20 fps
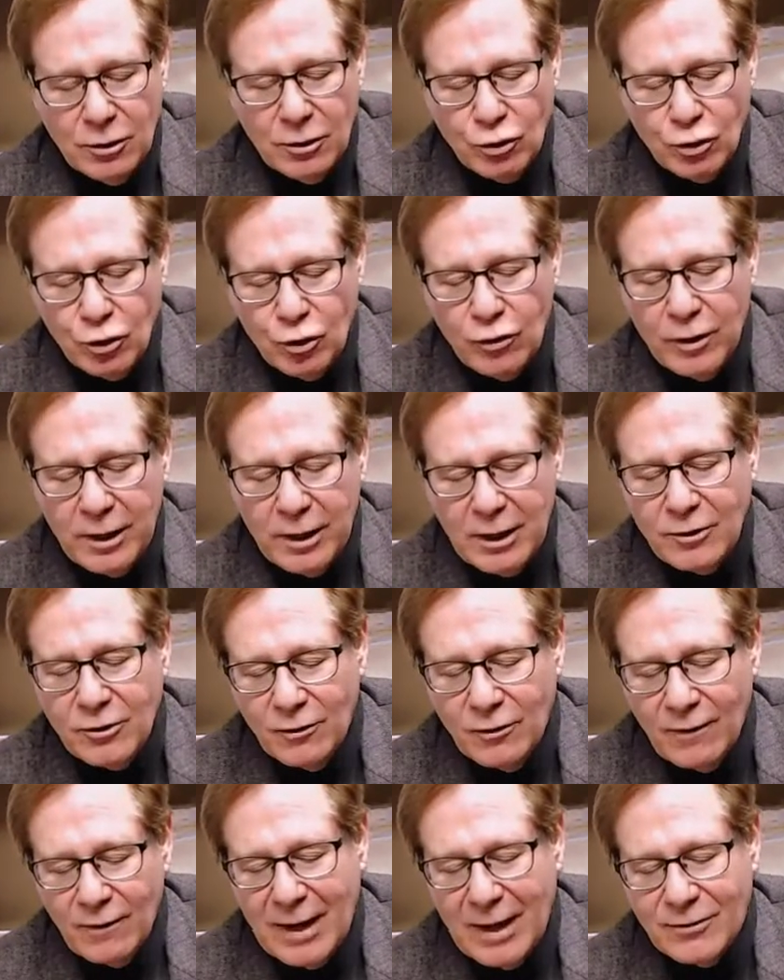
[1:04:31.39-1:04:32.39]
Do the
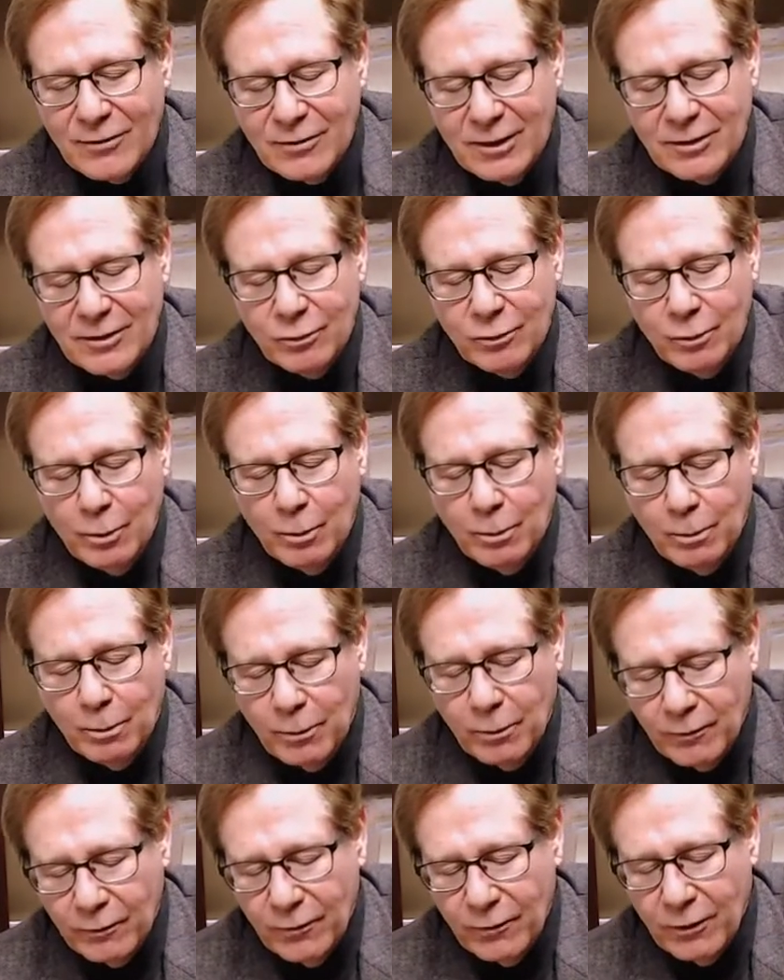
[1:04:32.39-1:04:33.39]
nature of assets
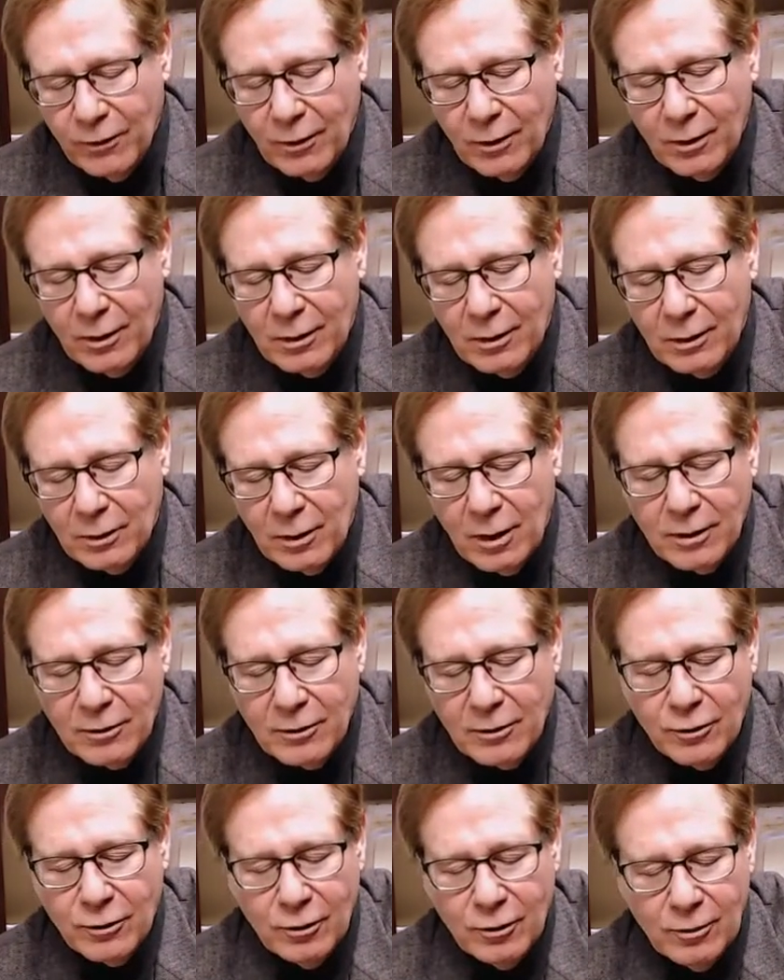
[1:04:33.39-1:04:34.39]
prefer
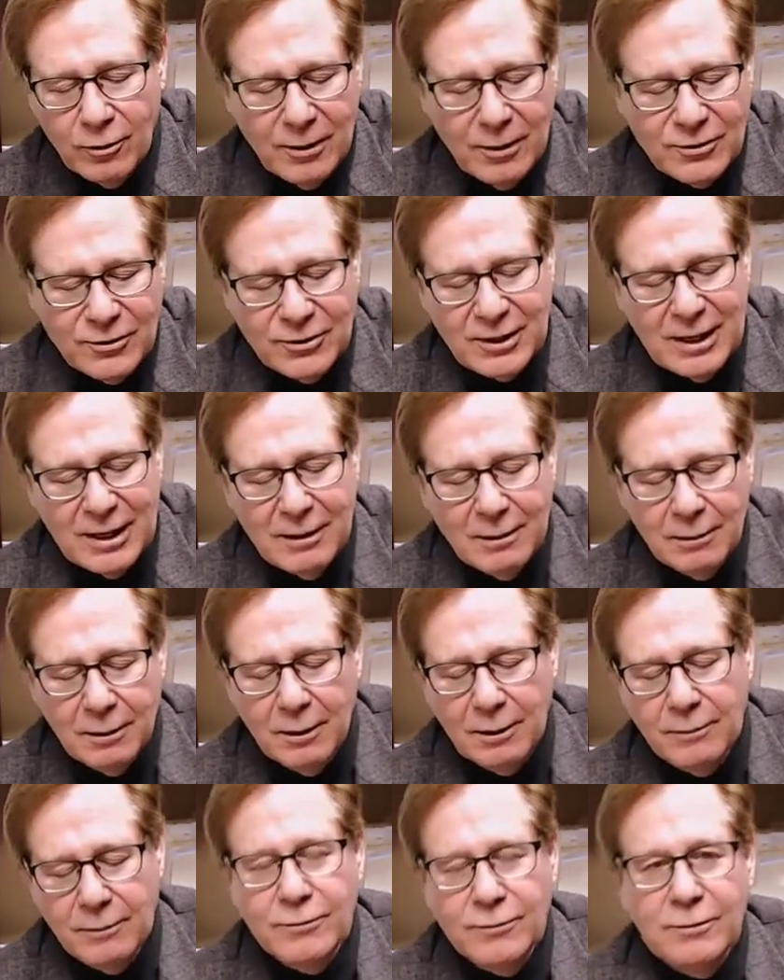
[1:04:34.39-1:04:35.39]
long-term estate
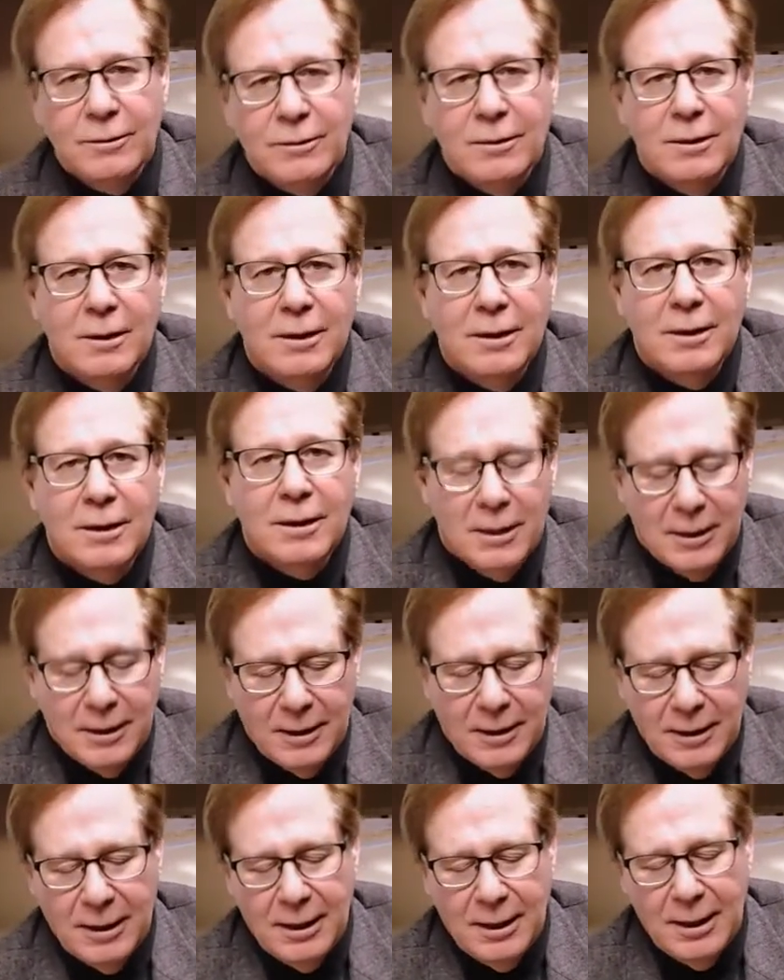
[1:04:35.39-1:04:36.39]
loans?
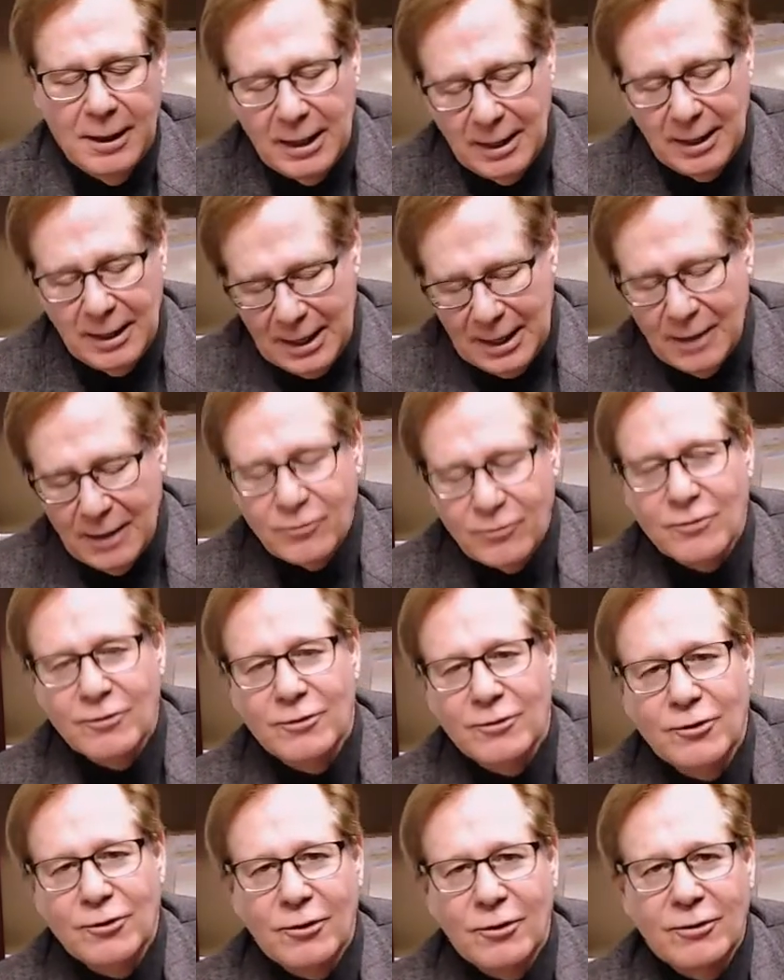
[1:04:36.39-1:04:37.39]
And the answer is
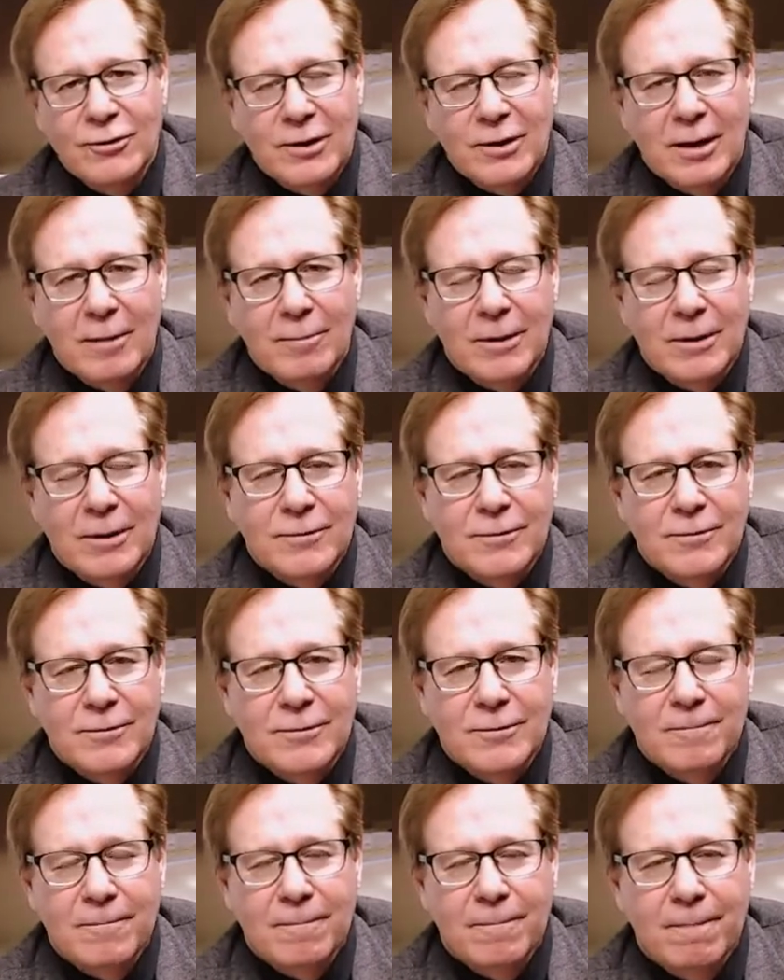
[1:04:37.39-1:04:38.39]
insurance companies.
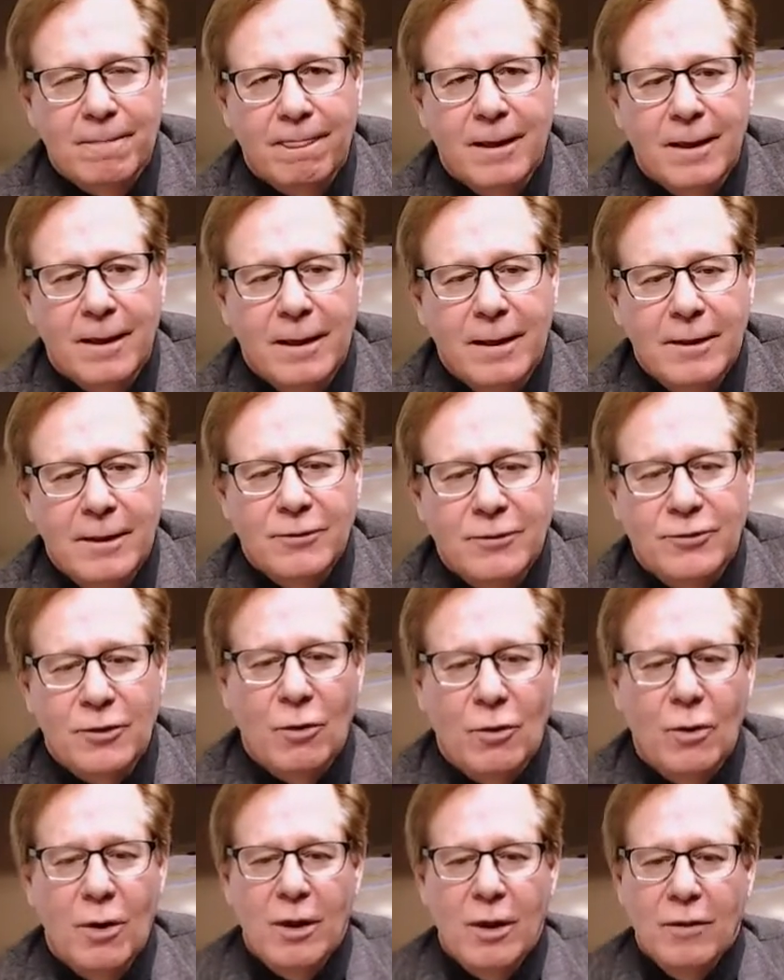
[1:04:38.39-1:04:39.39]

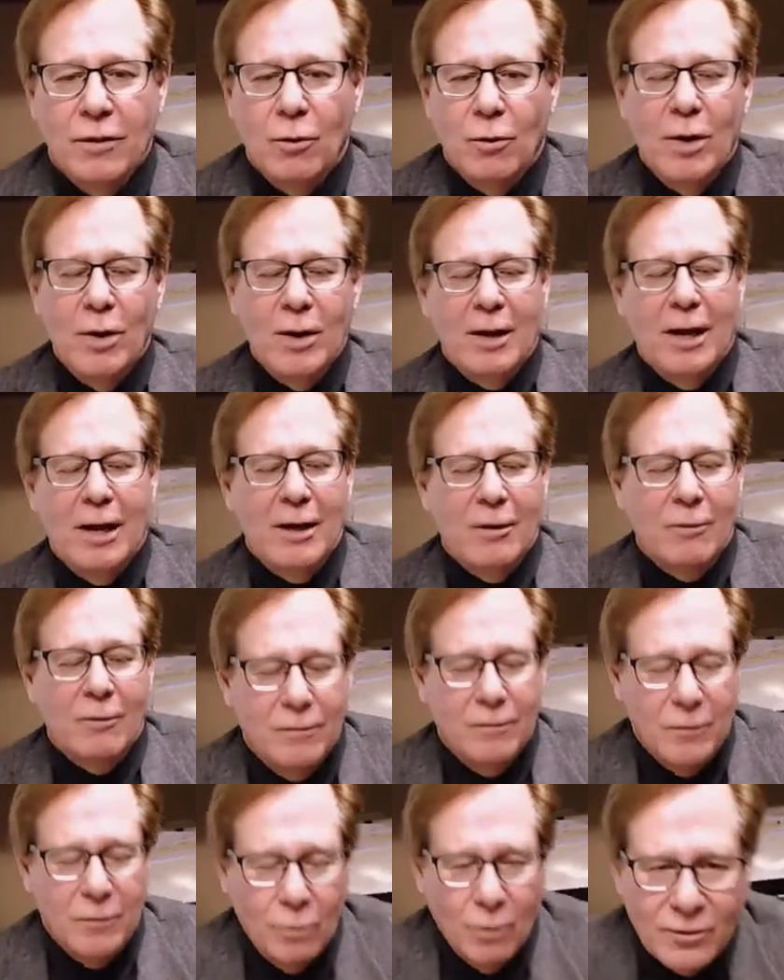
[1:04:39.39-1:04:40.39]
So the one-liner
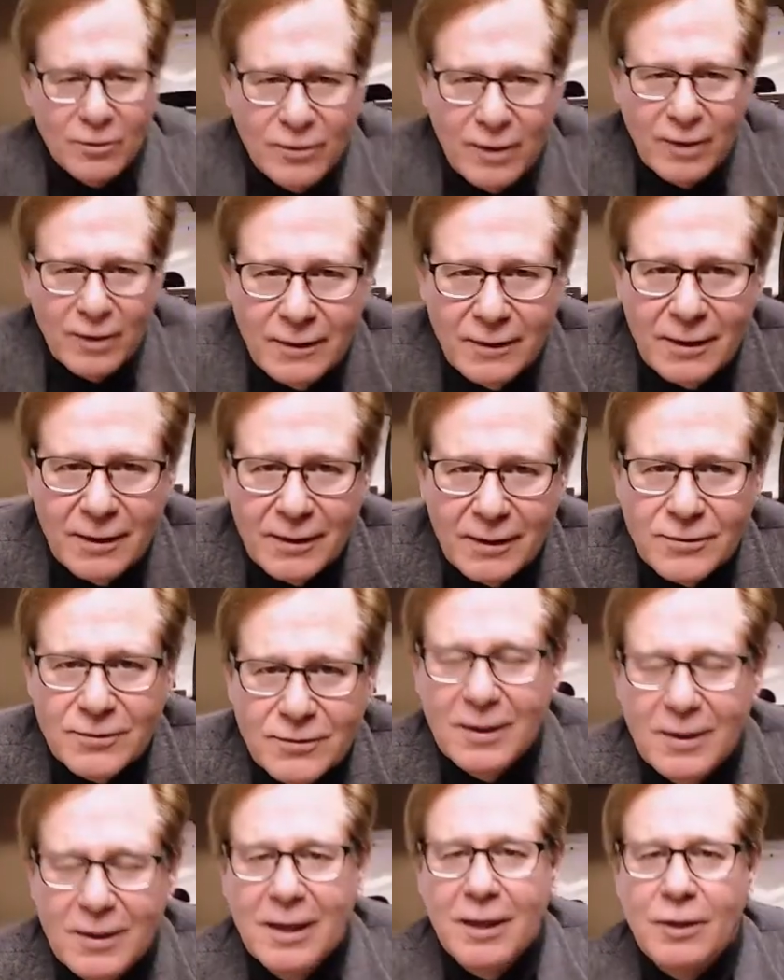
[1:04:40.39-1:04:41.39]
review works like
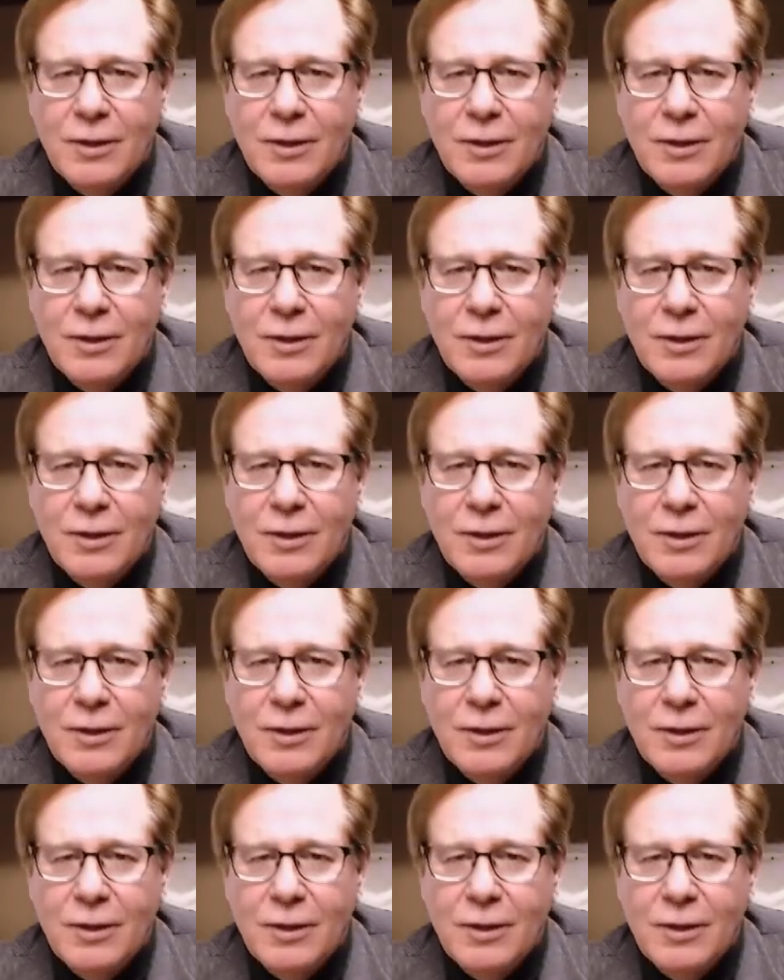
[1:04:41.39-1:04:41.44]
this.